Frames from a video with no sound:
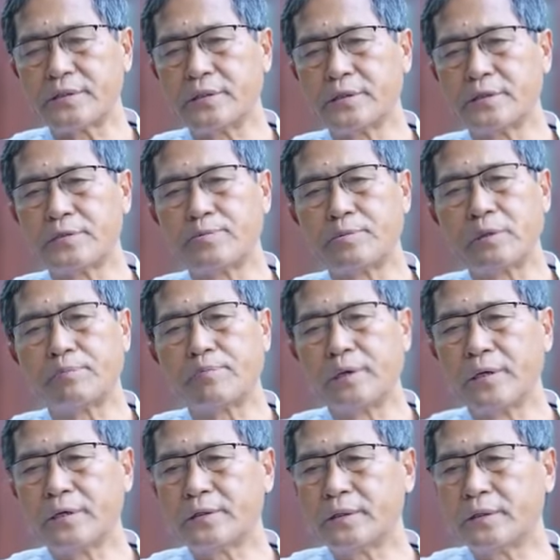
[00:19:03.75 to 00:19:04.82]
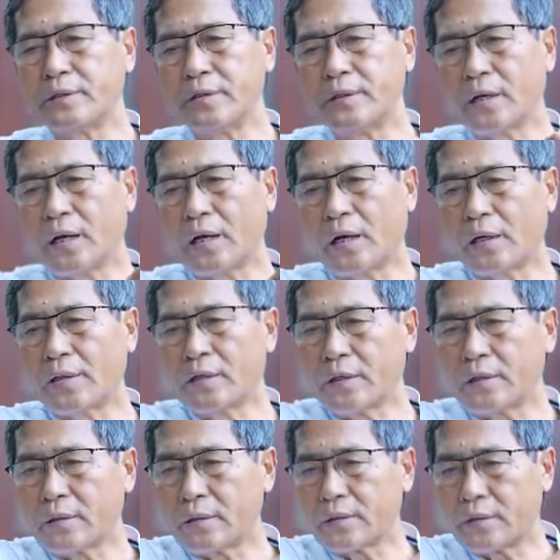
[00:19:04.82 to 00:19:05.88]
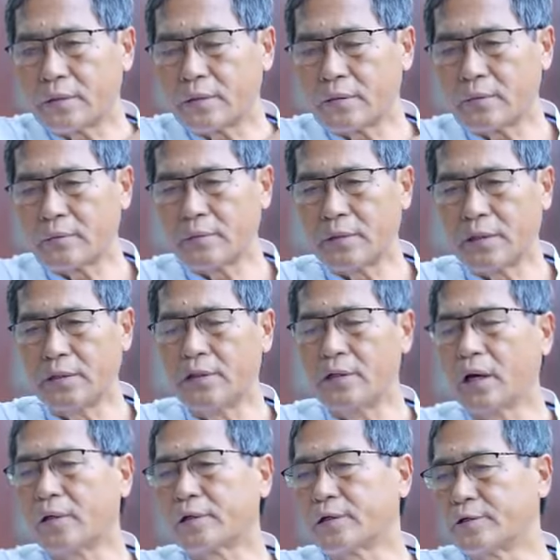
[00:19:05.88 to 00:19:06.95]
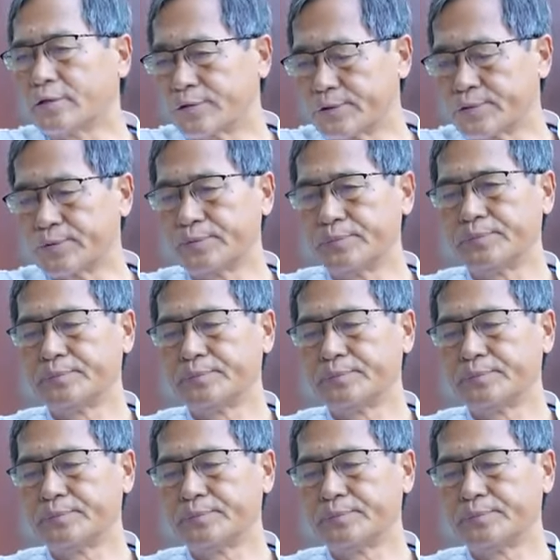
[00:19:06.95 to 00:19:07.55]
it is being played in the other Hindi heartland also.